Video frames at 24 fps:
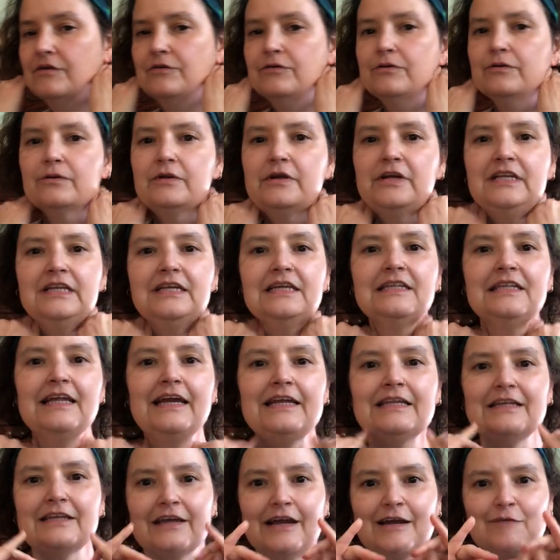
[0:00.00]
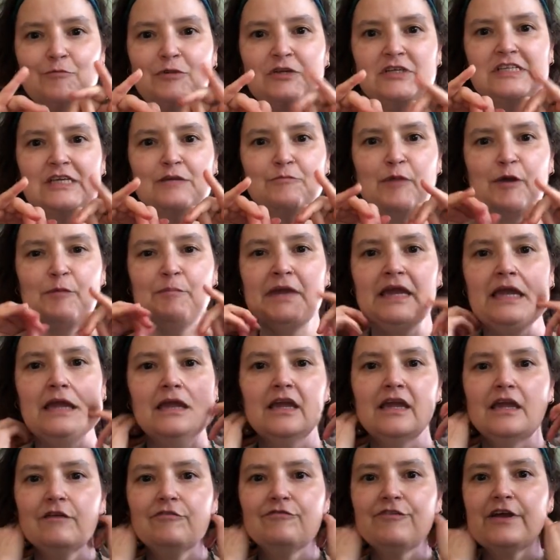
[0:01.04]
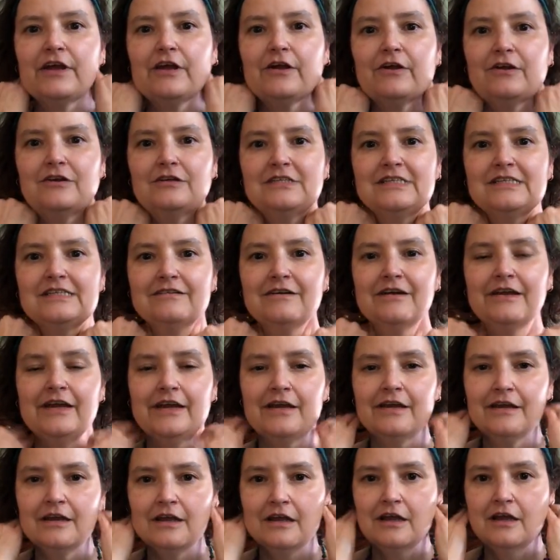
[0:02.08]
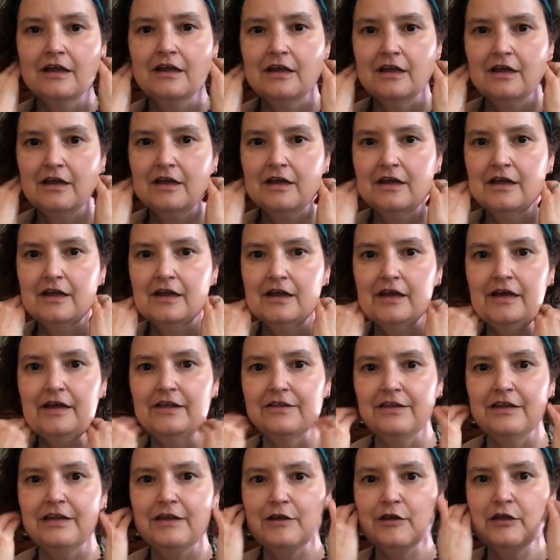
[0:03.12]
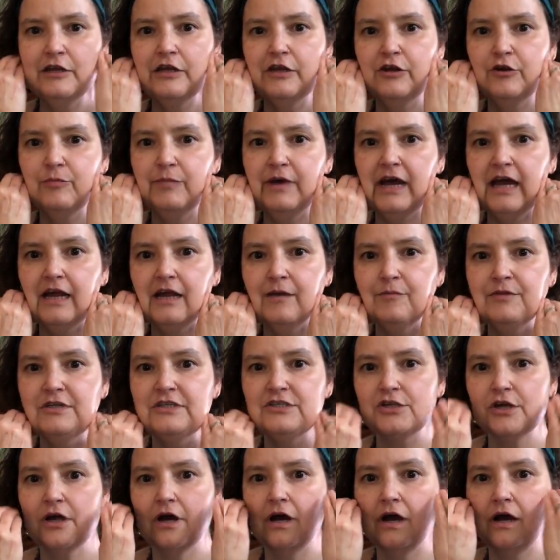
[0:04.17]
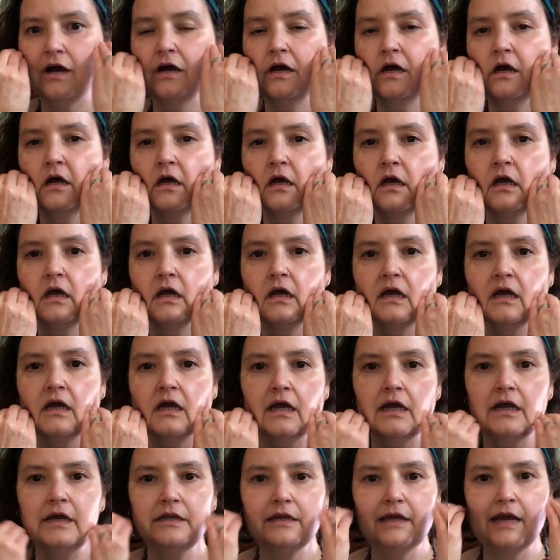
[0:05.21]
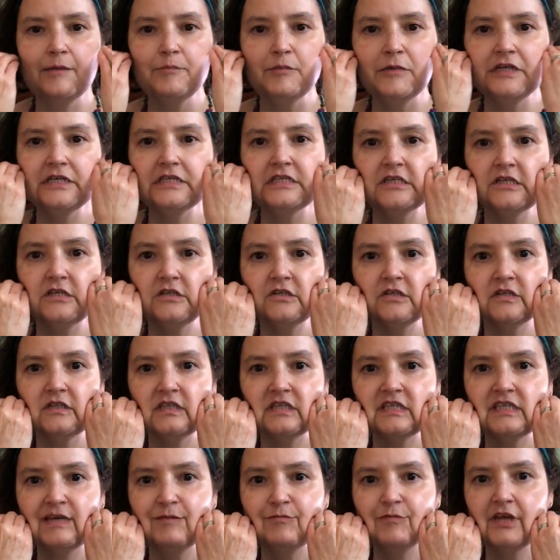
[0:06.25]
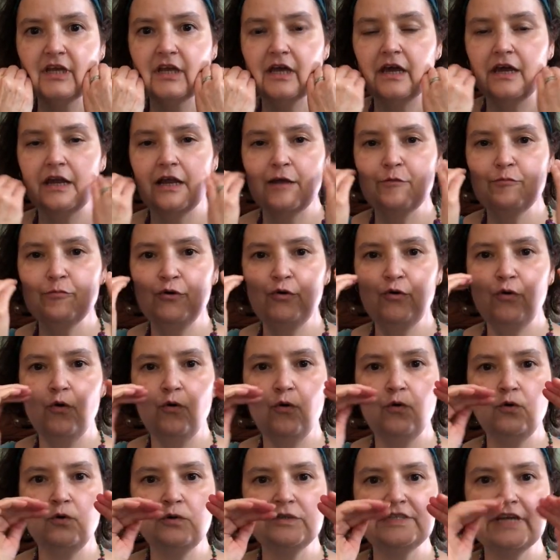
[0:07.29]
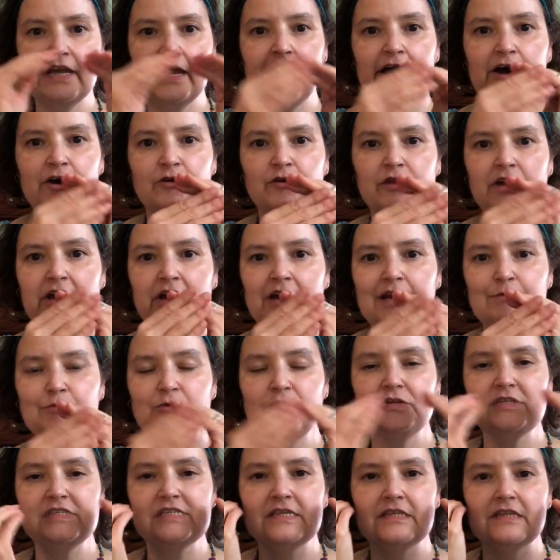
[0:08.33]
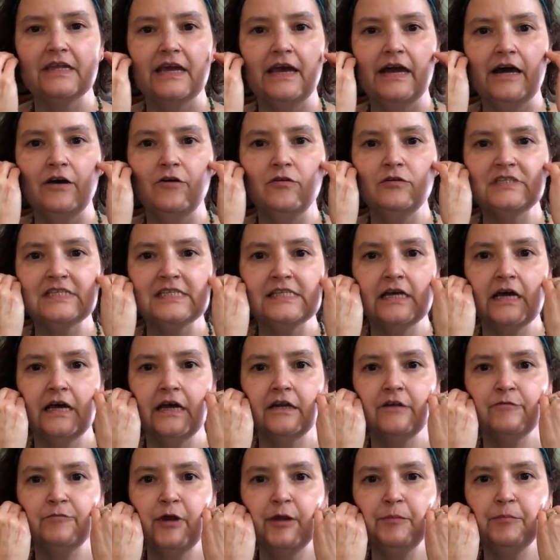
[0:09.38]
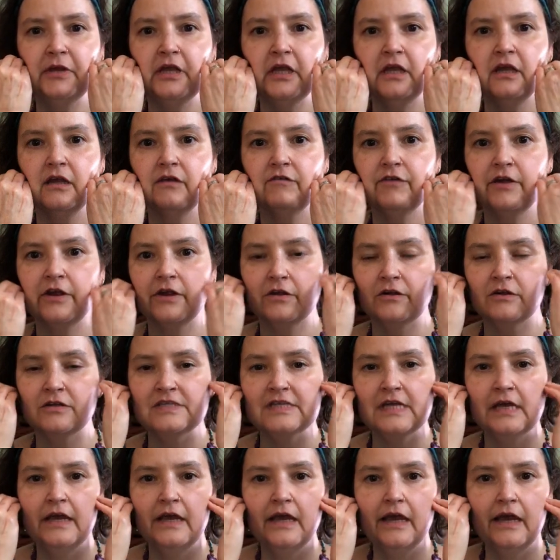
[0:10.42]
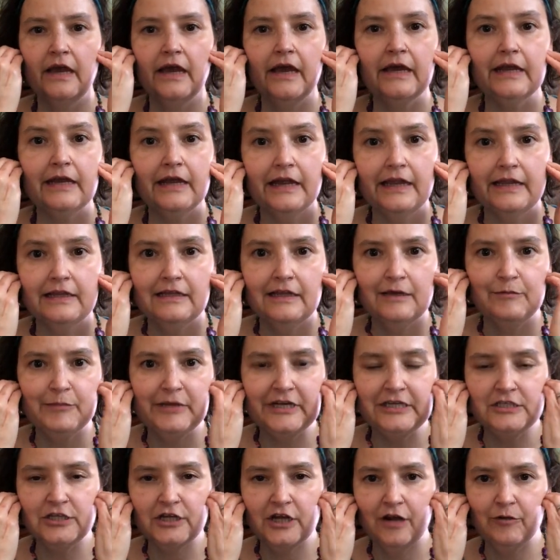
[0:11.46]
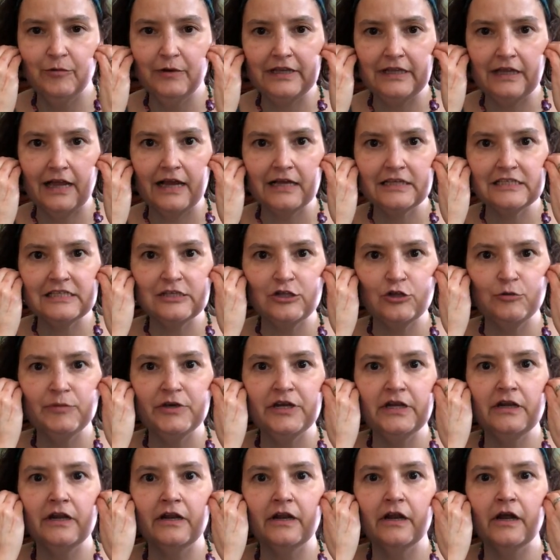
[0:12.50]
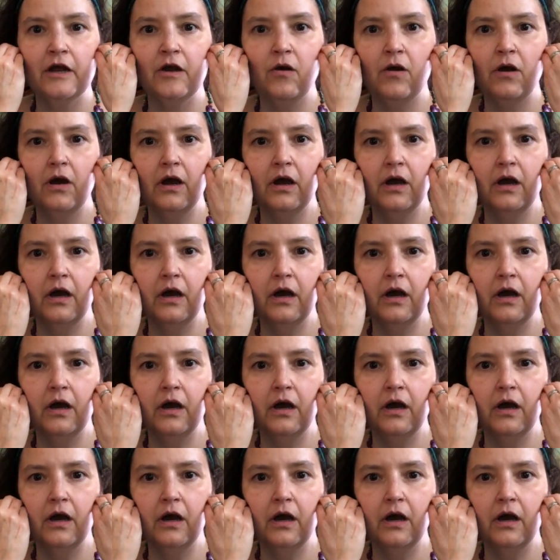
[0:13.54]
Really lightly. I'm using my pinky fingers, right? And then I'm going to go back up the jaw, and I'm going to start doing the same thing, and I pull down, and I'm using the outside of my pinky fingers, and I let my jaw relax a little bit, and I go,